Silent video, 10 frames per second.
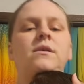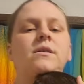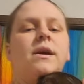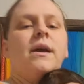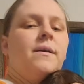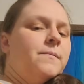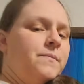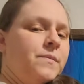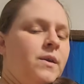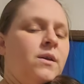Okay,
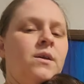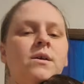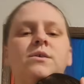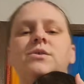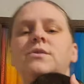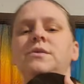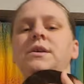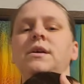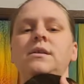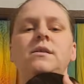so
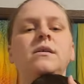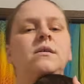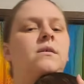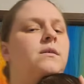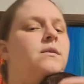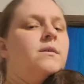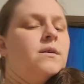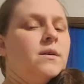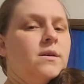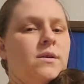then
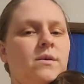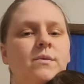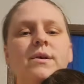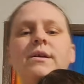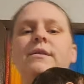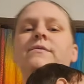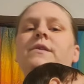we're going to